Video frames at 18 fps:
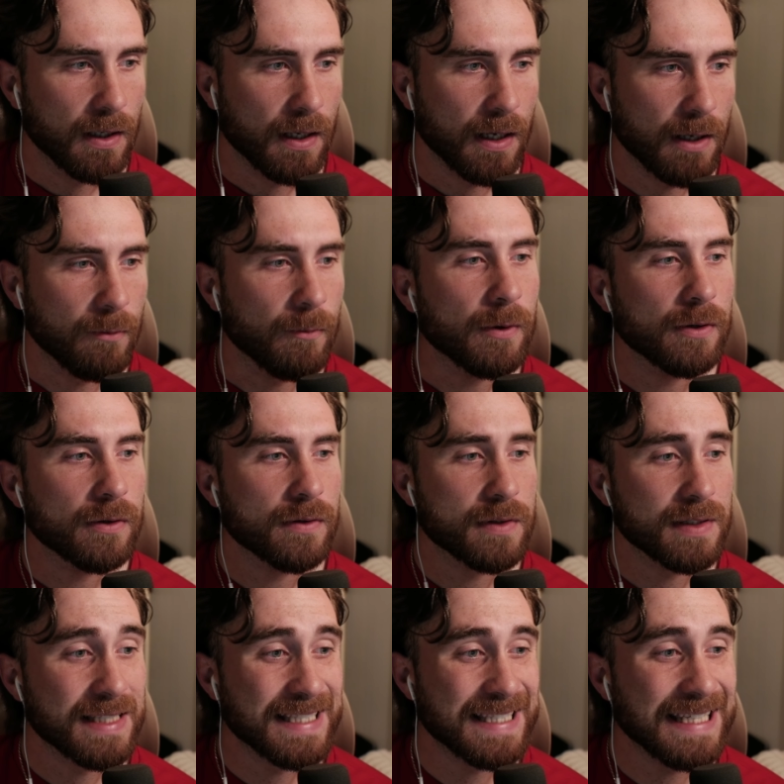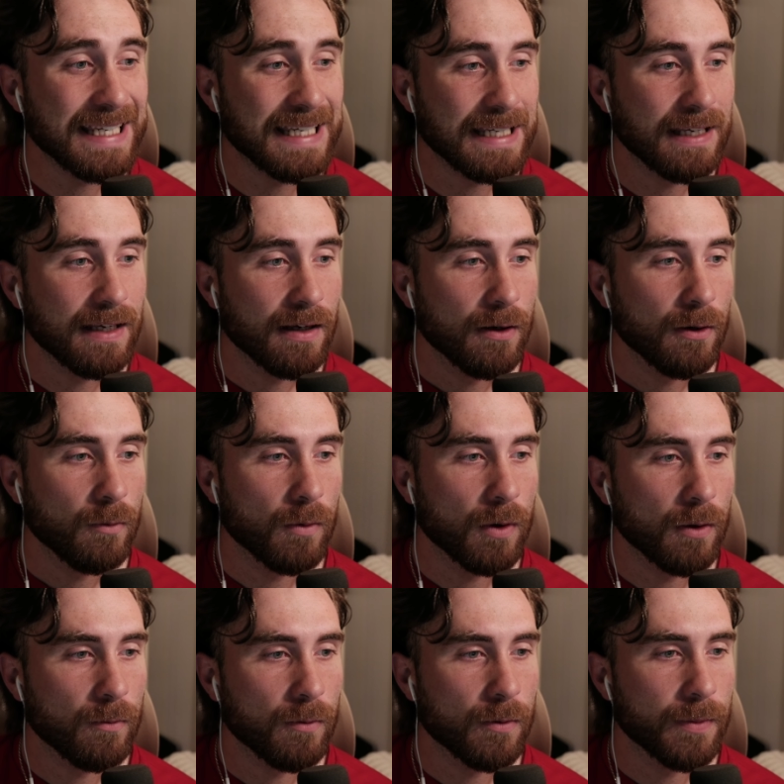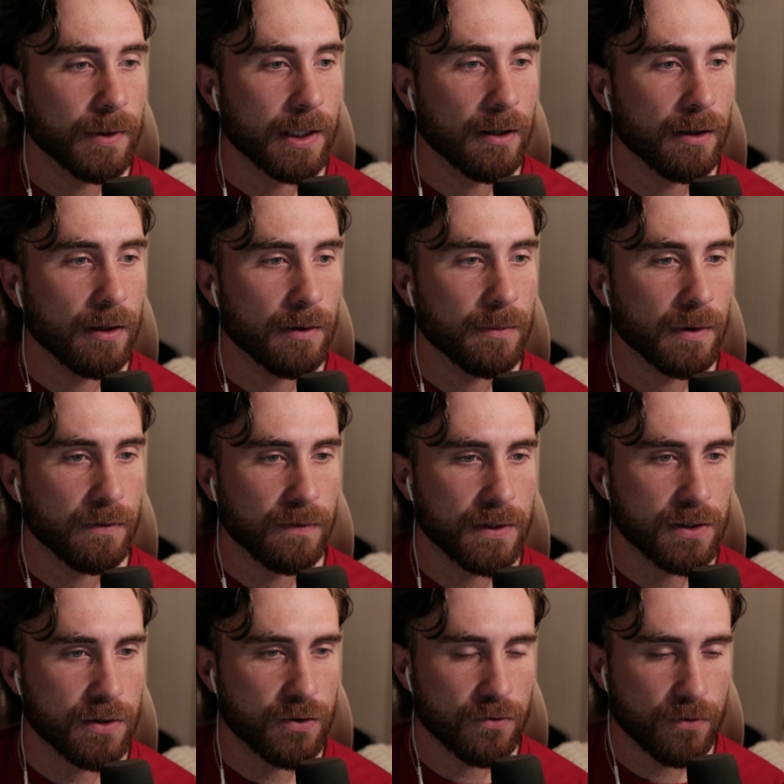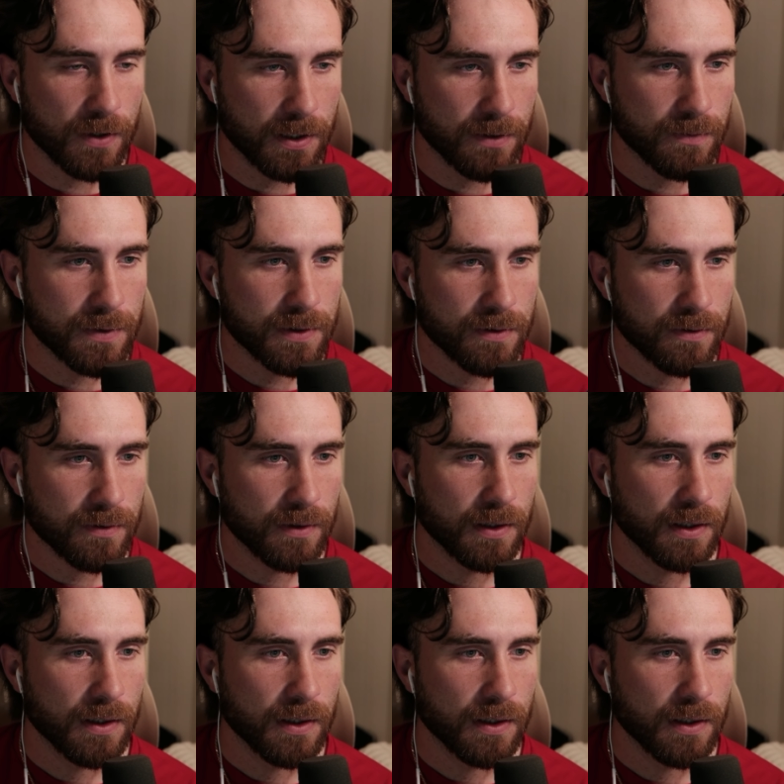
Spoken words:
and we'll see what will become of his dreams."